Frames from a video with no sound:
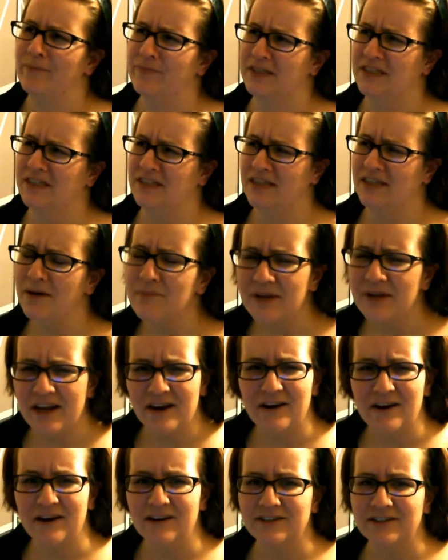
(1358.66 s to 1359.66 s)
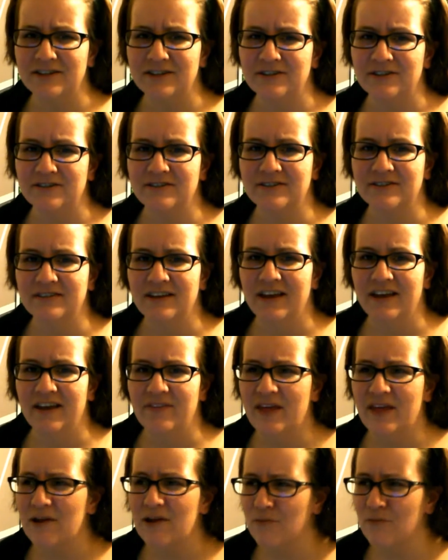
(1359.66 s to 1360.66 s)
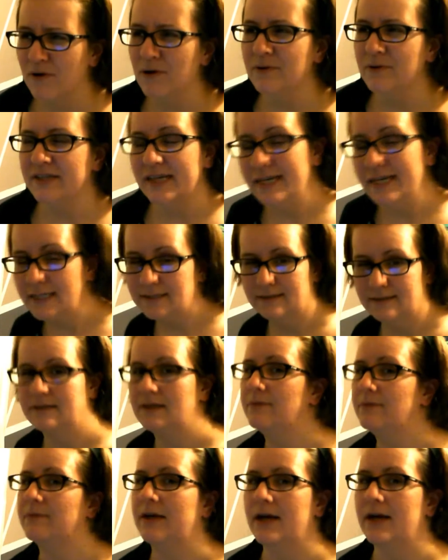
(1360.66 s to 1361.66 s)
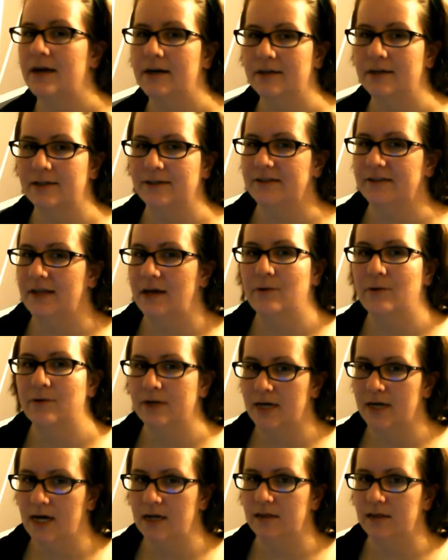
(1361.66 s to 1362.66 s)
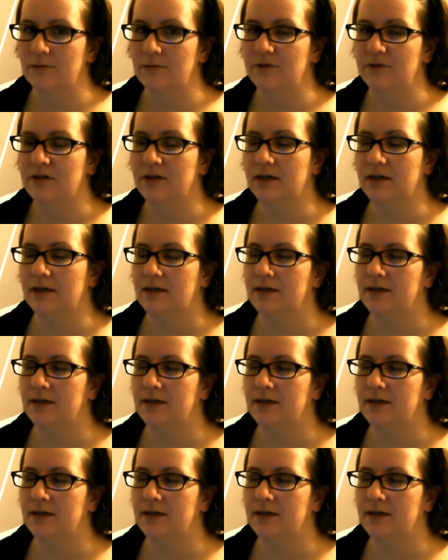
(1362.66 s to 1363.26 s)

Some characters, they wrote in some characters that were not in the book.